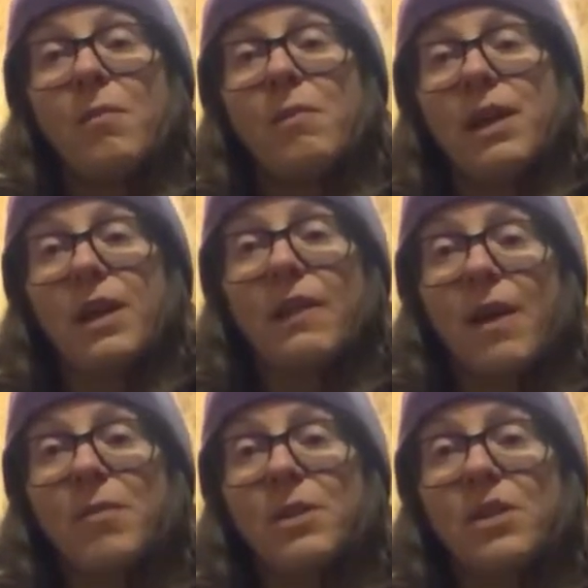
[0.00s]
being in
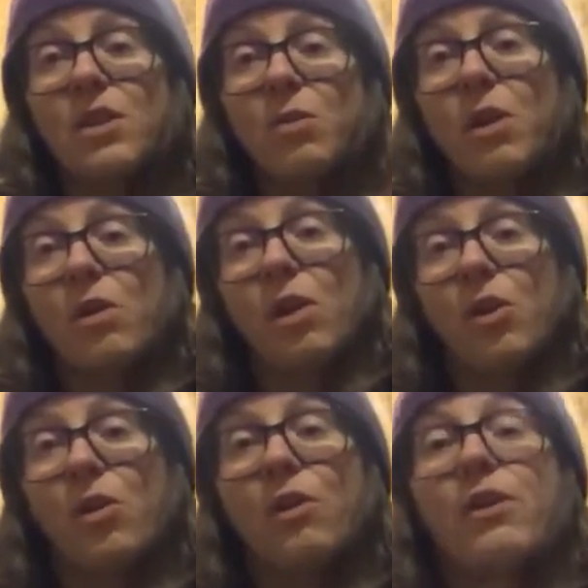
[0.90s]
that position with
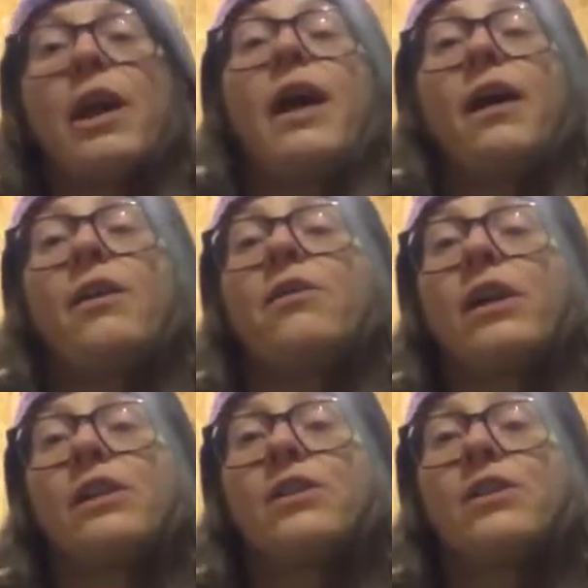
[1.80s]
load overhead, right?